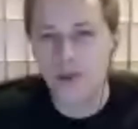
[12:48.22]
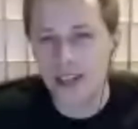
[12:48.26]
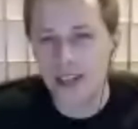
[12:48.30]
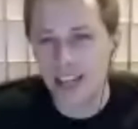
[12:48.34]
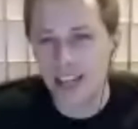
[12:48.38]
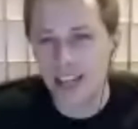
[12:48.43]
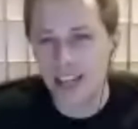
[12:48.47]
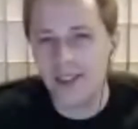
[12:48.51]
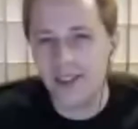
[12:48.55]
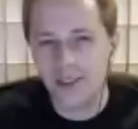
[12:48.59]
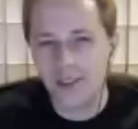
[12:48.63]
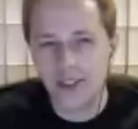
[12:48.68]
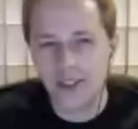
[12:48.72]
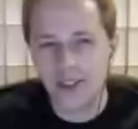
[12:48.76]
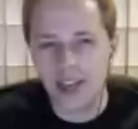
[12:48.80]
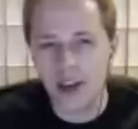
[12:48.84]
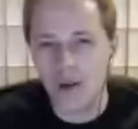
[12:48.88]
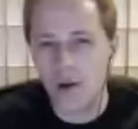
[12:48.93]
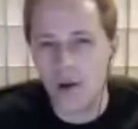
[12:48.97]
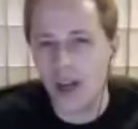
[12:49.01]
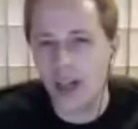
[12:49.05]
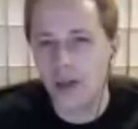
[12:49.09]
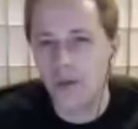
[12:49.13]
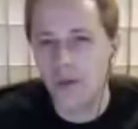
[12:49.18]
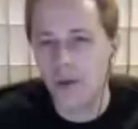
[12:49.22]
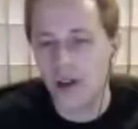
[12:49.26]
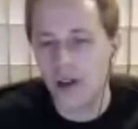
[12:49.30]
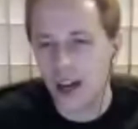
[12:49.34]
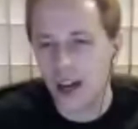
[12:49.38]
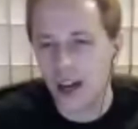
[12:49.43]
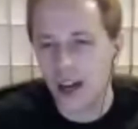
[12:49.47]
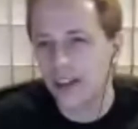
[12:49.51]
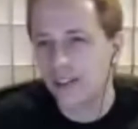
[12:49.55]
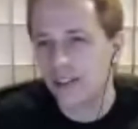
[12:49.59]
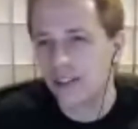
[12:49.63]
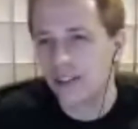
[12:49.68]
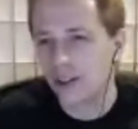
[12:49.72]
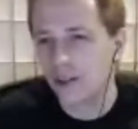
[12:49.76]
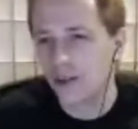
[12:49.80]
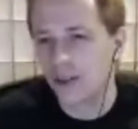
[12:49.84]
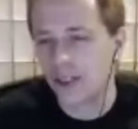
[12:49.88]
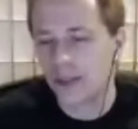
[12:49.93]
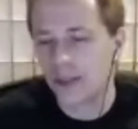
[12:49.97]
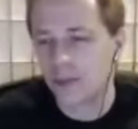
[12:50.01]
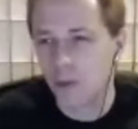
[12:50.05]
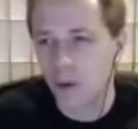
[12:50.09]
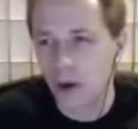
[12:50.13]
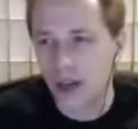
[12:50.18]
dangerous than going to a concert
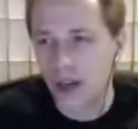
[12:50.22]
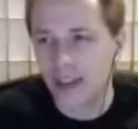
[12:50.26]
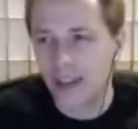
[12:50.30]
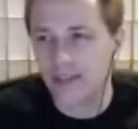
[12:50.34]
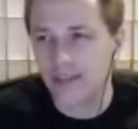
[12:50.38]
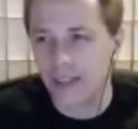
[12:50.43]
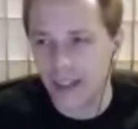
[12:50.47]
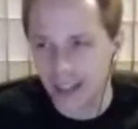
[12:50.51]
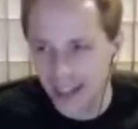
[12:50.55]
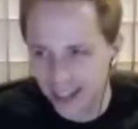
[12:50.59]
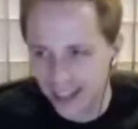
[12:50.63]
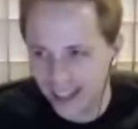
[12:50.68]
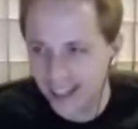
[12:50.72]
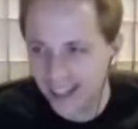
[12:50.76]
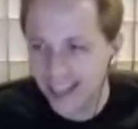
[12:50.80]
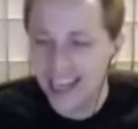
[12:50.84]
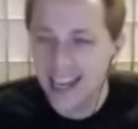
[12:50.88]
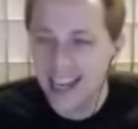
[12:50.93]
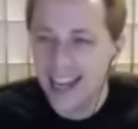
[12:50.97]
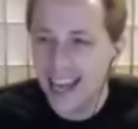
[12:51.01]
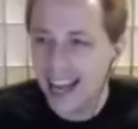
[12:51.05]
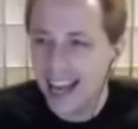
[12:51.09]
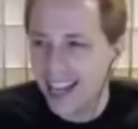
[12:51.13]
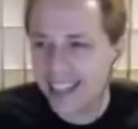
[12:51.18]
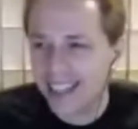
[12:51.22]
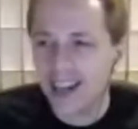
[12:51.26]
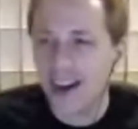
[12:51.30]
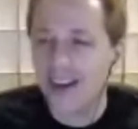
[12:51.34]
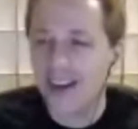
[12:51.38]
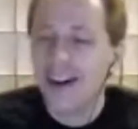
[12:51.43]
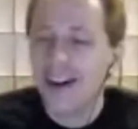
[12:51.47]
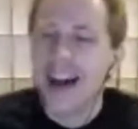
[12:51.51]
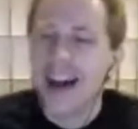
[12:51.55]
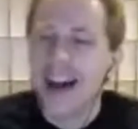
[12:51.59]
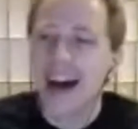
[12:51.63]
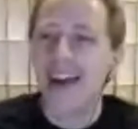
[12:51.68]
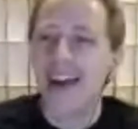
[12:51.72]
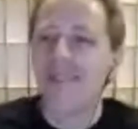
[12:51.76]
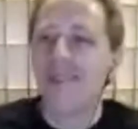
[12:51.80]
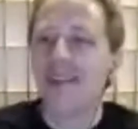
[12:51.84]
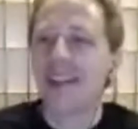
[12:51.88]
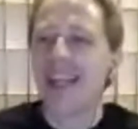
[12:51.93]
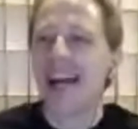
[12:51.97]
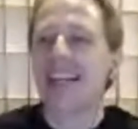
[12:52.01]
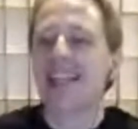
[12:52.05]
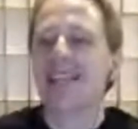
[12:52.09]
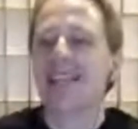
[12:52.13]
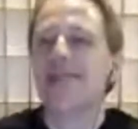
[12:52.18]
or a sporting event. And so I
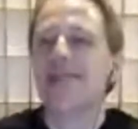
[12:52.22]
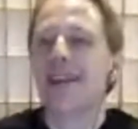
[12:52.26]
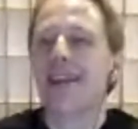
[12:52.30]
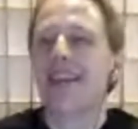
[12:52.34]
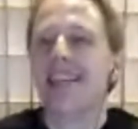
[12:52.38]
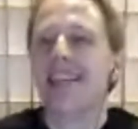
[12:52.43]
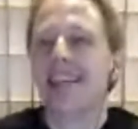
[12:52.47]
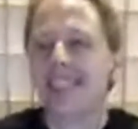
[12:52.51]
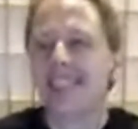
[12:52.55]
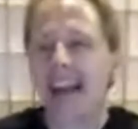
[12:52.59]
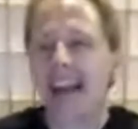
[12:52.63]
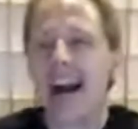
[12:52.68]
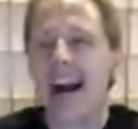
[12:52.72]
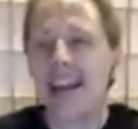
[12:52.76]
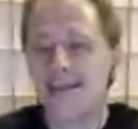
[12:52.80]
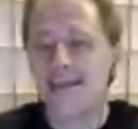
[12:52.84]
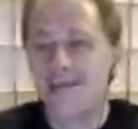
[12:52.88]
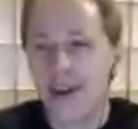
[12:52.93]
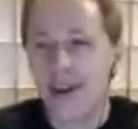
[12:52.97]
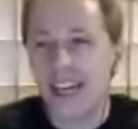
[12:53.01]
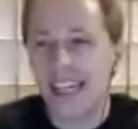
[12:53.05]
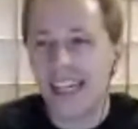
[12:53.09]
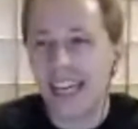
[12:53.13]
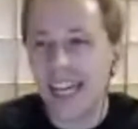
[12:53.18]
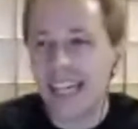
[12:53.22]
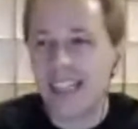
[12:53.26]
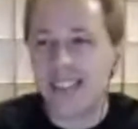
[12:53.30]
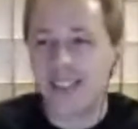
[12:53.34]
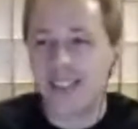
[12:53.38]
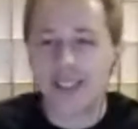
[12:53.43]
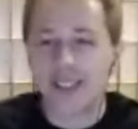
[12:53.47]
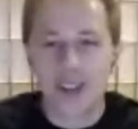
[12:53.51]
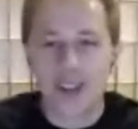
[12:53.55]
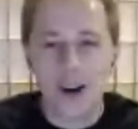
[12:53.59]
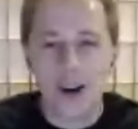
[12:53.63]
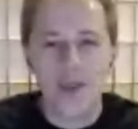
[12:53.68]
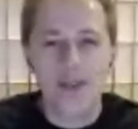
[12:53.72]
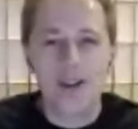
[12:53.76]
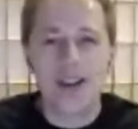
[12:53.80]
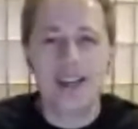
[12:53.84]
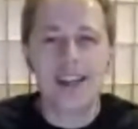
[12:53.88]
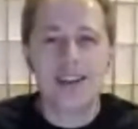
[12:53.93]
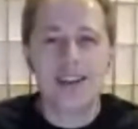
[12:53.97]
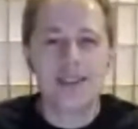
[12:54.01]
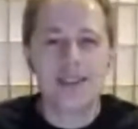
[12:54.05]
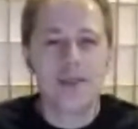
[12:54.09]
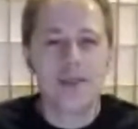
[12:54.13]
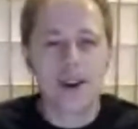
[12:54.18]
feel like, to me, that's kind of what it is. You're
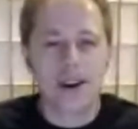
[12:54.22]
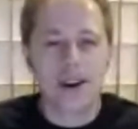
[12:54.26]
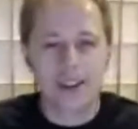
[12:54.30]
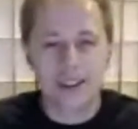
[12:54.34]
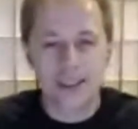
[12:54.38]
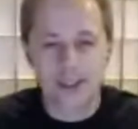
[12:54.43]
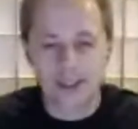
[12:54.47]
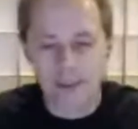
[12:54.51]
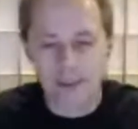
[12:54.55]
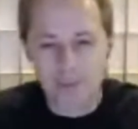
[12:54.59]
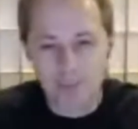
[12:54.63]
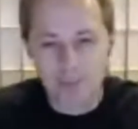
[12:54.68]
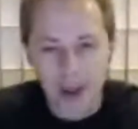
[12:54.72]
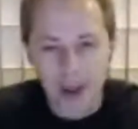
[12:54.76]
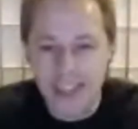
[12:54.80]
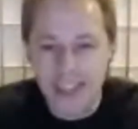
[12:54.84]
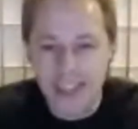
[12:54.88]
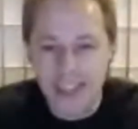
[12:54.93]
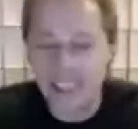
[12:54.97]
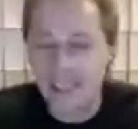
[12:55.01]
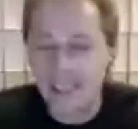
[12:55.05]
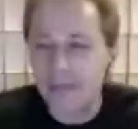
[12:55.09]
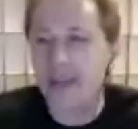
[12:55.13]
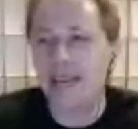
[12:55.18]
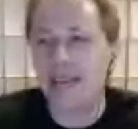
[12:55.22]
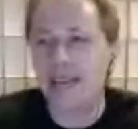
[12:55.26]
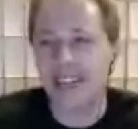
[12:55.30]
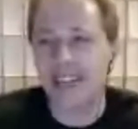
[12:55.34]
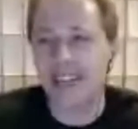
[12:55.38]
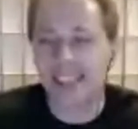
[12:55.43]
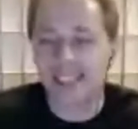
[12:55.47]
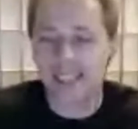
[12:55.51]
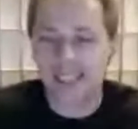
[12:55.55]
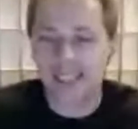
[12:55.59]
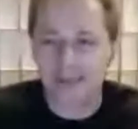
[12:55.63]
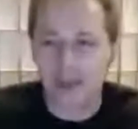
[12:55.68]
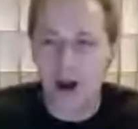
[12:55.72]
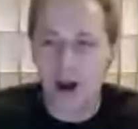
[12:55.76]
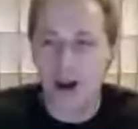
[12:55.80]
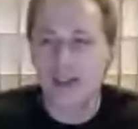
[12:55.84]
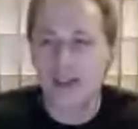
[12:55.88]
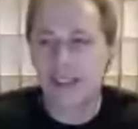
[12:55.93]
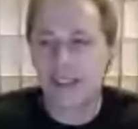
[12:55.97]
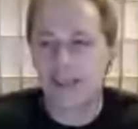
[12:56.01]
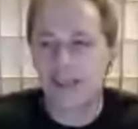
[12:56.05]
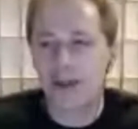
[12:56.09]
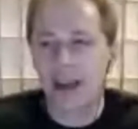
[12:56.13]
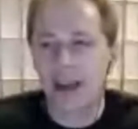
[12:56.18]
going to where there's a bunch of people in a
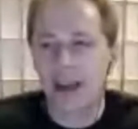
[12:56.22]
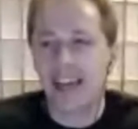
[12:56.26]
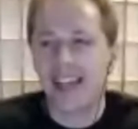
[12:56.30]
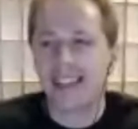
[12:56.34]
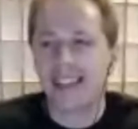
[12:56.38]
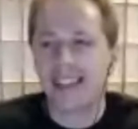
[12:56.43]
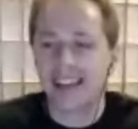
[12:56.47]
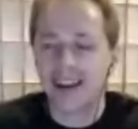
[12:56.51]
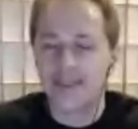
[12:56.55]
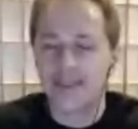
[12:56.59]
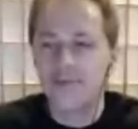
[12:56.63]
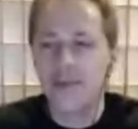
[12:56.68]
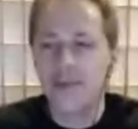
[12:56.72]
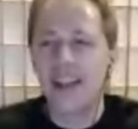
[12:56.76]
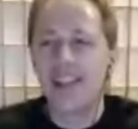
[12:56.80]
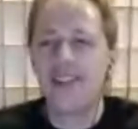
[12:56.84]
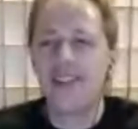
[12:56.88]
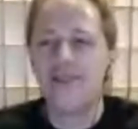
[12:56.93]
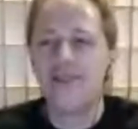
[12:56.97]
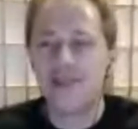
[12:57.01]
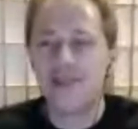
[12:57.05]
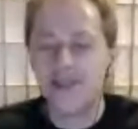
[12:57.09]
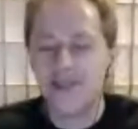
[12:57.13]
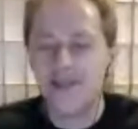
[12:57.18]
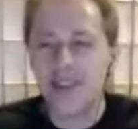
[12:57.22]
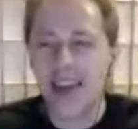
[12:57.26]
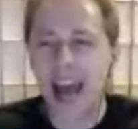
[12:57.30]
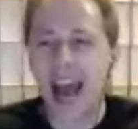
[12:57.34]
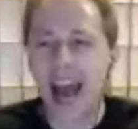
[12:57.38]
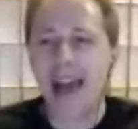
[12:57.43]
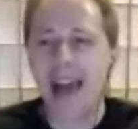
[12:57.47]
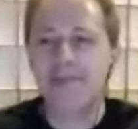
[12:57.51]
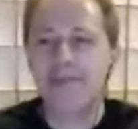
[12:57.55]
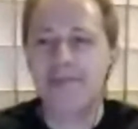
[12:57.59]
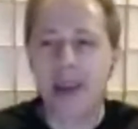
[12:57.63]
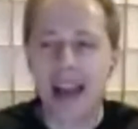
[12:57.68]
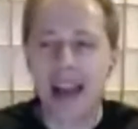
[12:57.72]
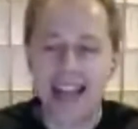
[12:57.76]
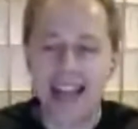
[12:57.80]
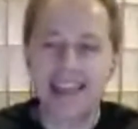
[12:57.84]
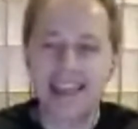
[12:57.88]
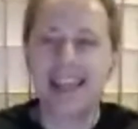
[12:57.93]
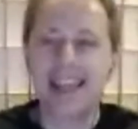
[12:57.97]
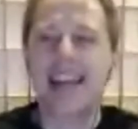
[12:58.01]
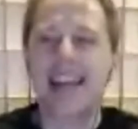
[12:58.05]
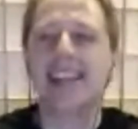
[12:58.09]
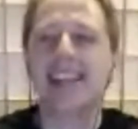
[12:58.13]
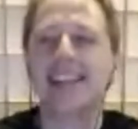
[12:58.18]
small space, and when you do that,
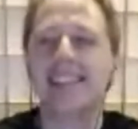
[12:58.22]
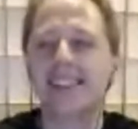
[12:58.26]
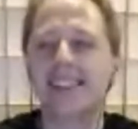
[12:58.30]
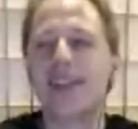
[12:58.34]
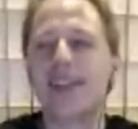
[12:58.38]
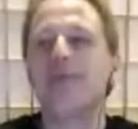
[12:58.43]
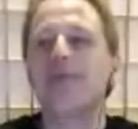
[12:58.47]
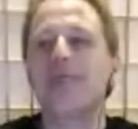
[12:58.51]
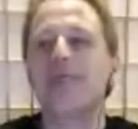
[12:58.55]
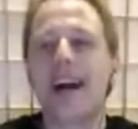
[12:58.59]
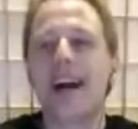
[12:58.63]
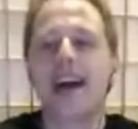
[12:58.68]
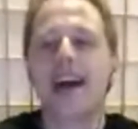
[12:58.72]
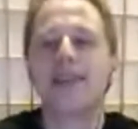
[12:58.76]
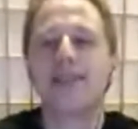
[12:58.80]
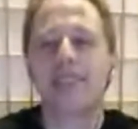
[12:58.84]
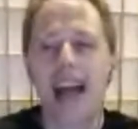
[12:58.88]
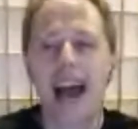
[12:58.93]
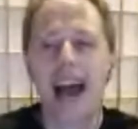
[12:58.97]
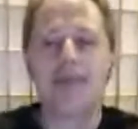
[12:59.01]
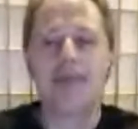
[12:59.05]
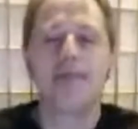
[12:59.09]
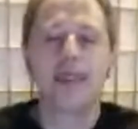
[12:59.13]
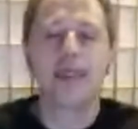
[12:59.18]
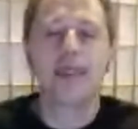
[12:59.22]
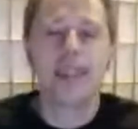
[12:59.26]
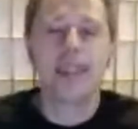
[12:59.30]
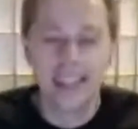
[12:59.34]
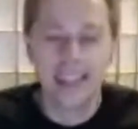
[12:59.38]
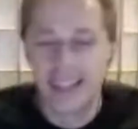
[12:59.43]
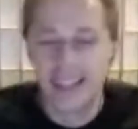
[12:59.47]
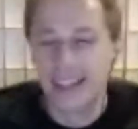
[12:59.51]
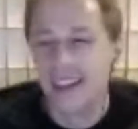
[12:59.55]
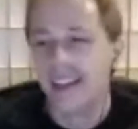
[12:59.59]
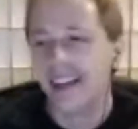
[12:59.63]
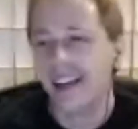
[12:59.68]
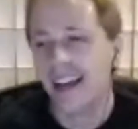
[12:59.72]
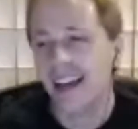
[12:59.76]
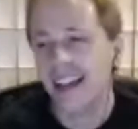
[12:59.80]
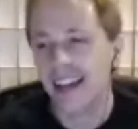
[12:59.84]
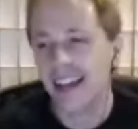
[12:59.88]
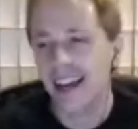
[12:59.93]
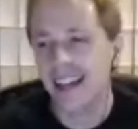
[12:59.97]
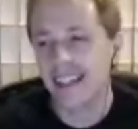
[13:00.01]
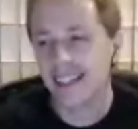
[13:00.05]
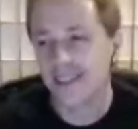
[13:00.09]
bad things sometimes happen. And that's